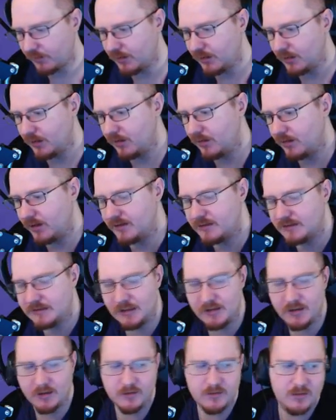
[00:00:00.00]
It
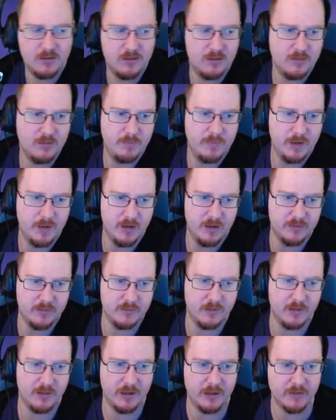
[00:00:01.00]
does, but
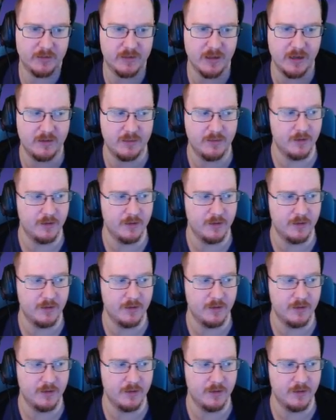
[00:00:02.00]
like I said,